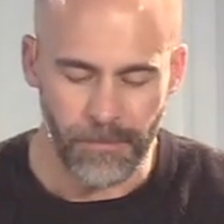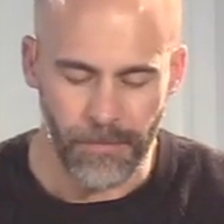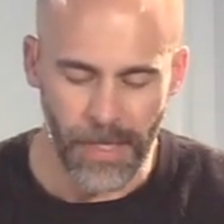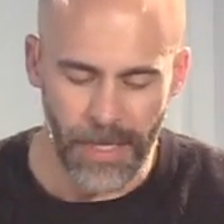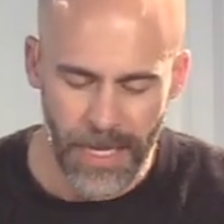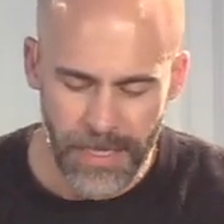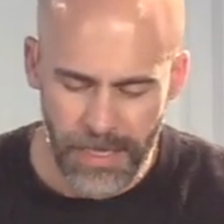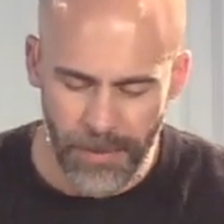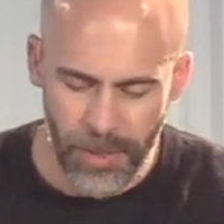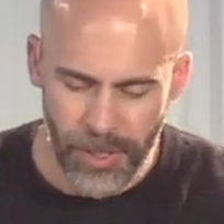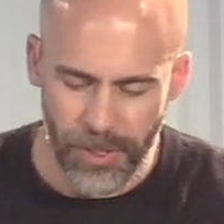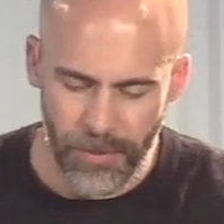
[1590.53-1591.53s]
That's
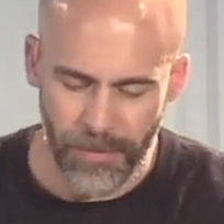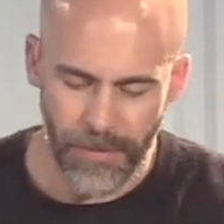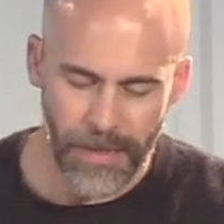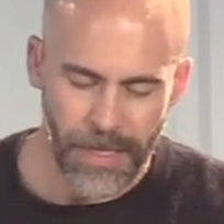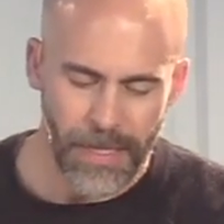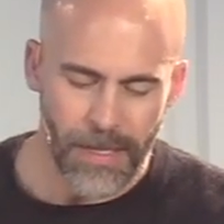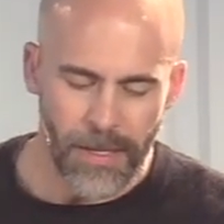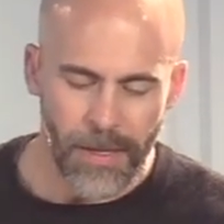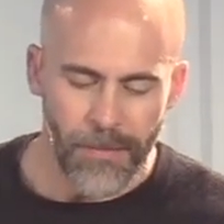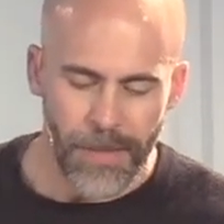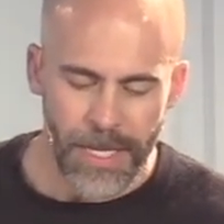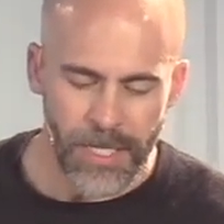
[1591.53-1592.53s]
number 2.
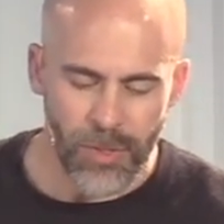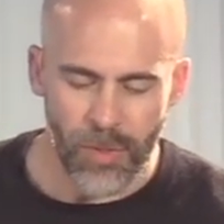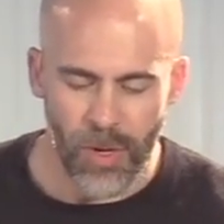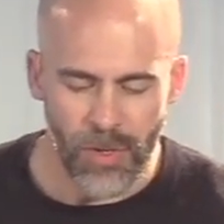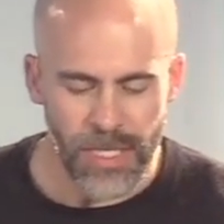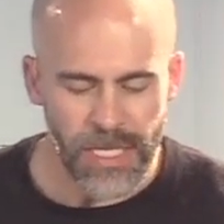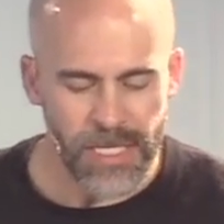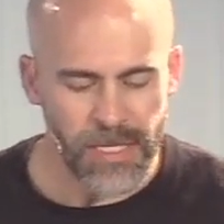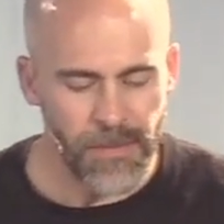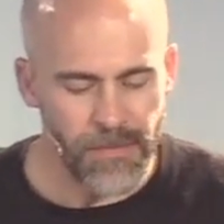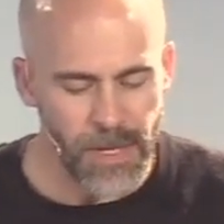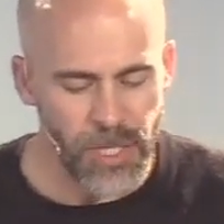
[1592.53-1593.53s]
Peace grows in
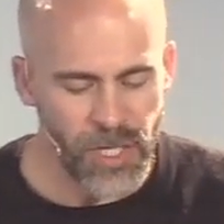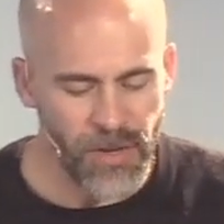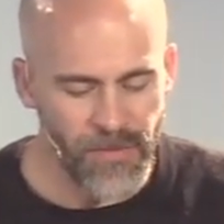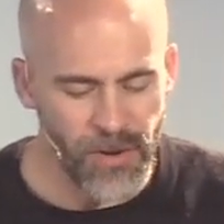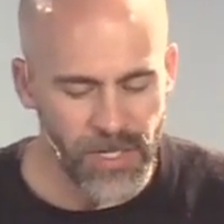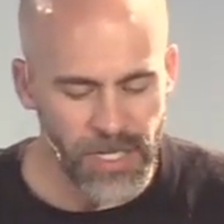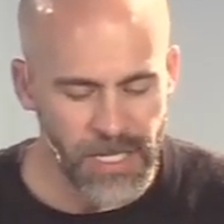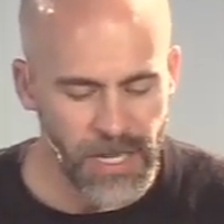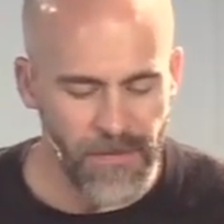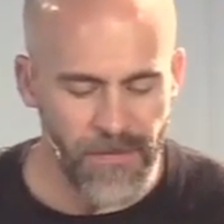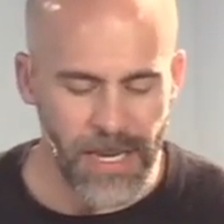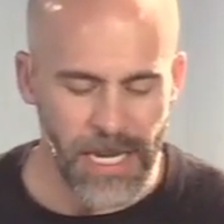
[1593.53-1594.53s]
submission versus
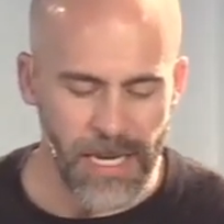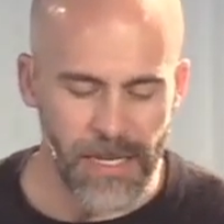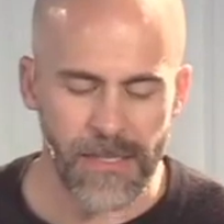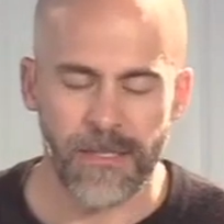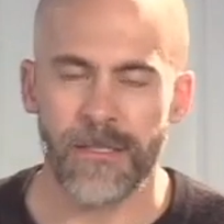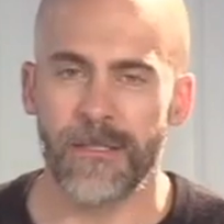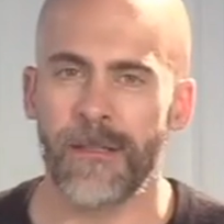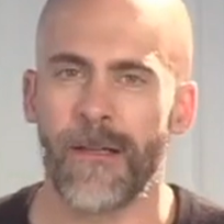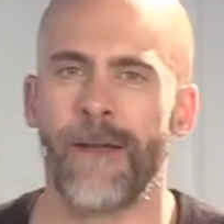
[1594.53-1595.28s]
convenience.